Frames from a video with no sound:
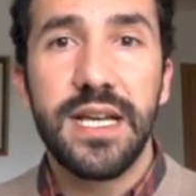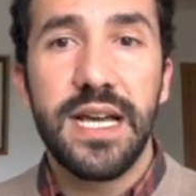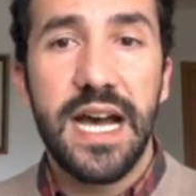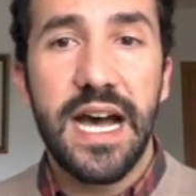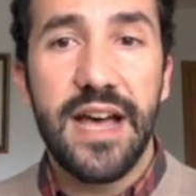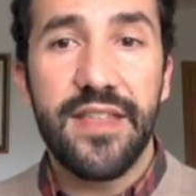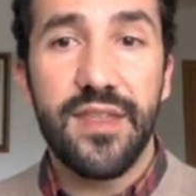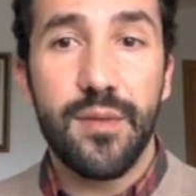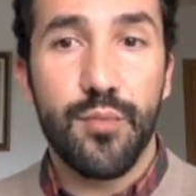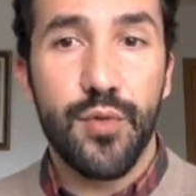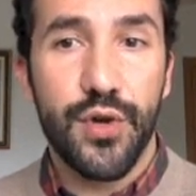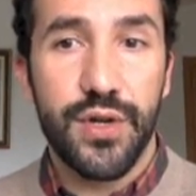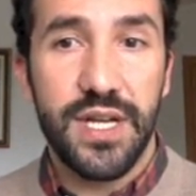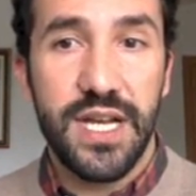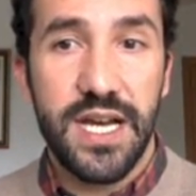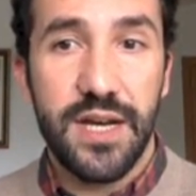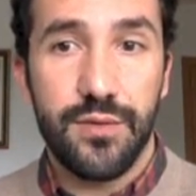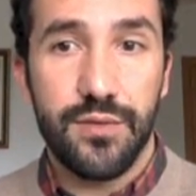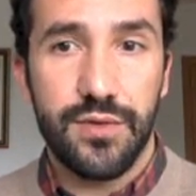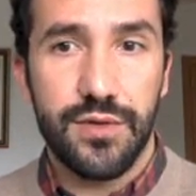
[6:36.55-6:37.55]
and the
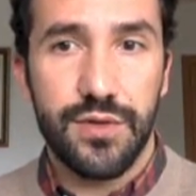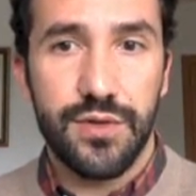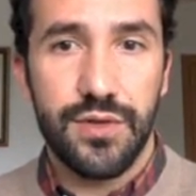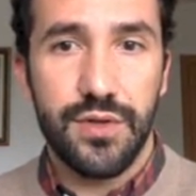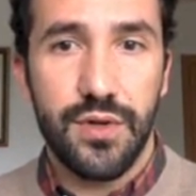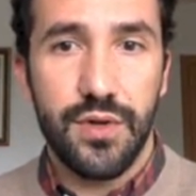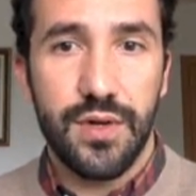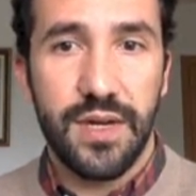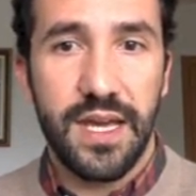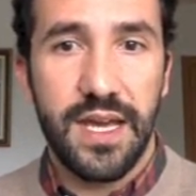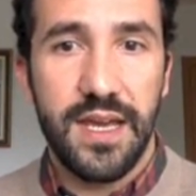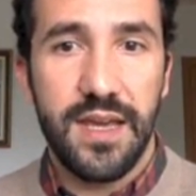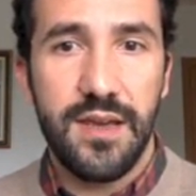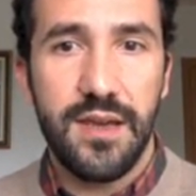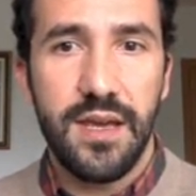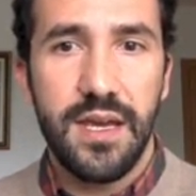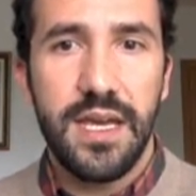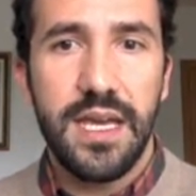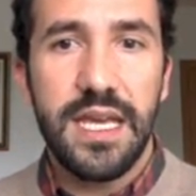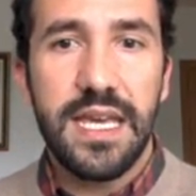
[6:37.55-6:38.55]
pronouns, okay?